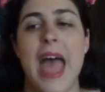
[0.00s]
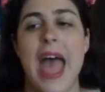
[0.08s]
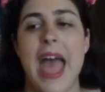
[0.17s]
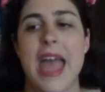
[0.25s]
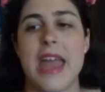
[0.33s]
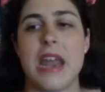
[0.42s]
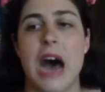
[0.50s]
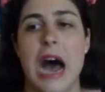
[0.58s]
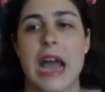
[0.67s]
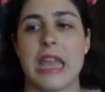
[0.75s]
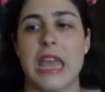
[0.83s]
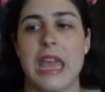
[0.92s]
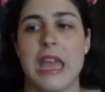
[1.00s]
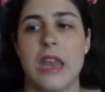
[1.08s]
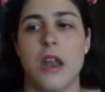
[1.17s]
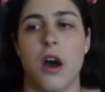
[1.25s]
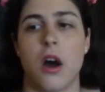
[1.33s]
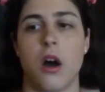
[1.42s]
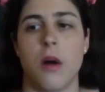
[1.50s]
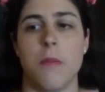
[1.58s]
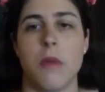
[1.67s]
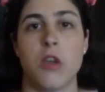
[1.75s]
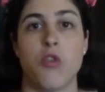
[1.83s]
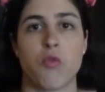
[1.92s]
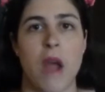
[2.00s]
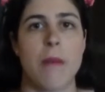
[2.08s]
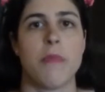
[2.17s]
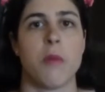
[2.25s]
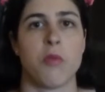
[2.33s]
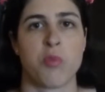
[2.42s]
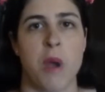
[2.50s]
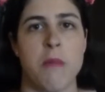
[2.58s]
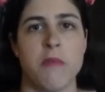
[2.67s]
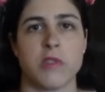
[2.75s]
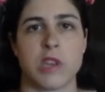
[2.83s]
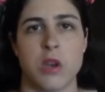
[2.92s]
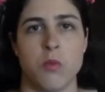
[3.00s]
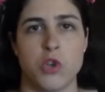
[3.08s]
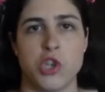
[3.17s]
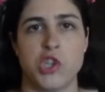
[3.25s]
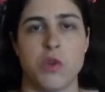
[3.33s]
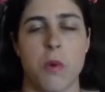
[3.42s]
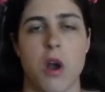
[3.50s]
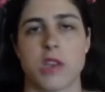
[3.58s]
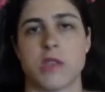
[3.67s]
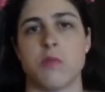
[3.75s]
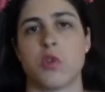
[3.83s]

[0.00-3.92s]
and I can grab them with Primeval Titan, which is super awesome.